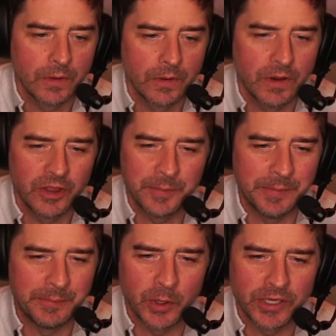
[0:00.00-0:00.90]
Oh, there'll be
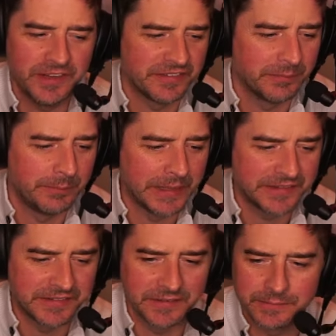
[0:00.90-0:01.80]
bodies and
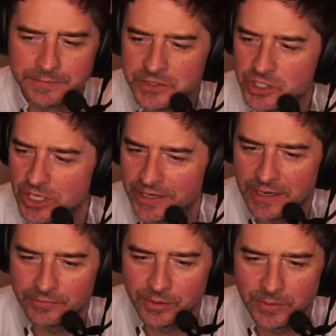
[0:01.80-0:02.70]
bits and shit
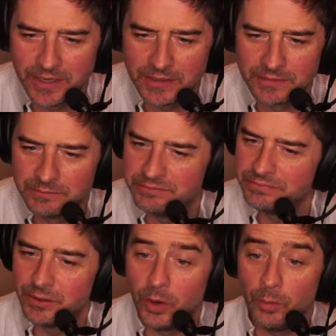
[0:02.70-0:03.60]
everywhere.
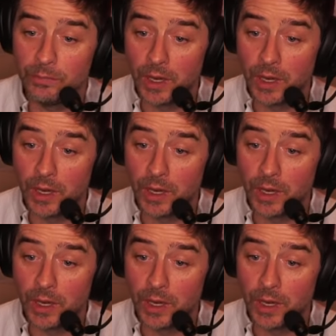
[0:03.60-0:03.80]
Oh!